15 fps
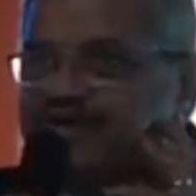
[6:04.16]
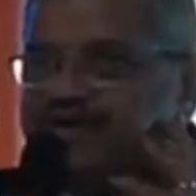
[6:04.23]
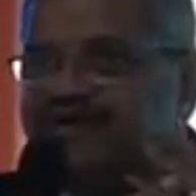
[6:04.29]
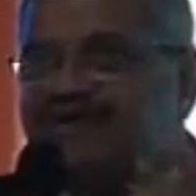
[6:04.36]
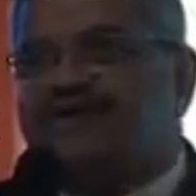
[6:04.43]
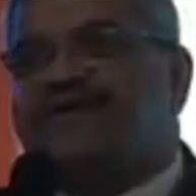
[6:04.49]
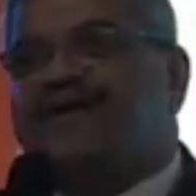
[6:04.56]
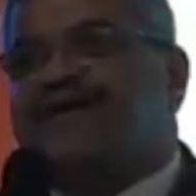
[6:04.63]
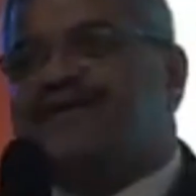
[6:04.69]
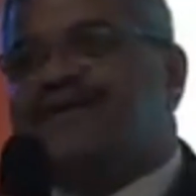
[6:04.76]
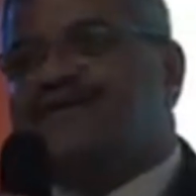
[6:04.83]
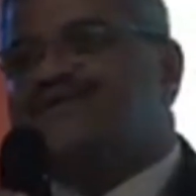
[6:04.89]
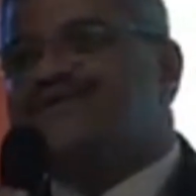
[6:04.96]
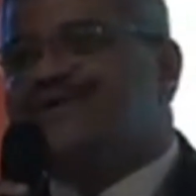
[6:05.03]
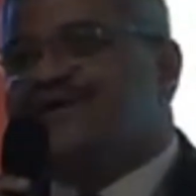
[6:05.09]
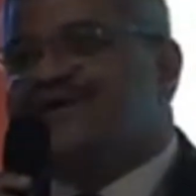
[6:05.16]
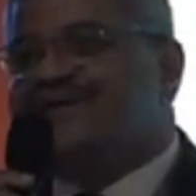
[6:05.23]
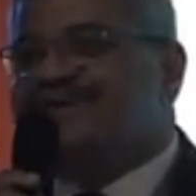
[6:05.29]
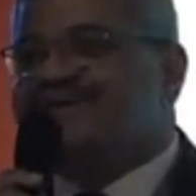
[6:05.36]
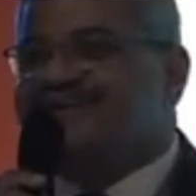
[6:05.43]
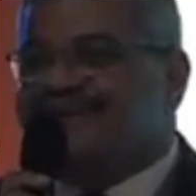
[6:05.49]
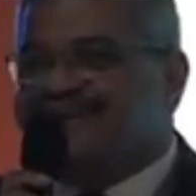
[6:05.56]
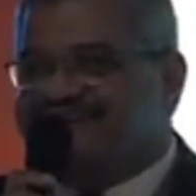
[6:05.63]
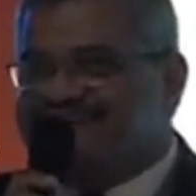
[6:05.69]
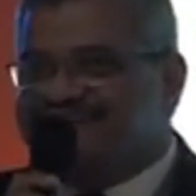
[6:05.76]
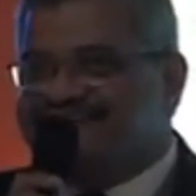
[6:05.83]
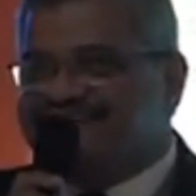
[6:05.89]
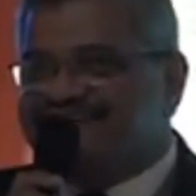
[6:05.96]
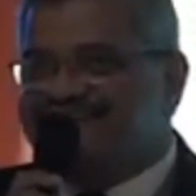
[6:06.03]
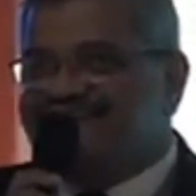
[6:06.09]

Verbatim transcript: it, and I'll go ahead and take it.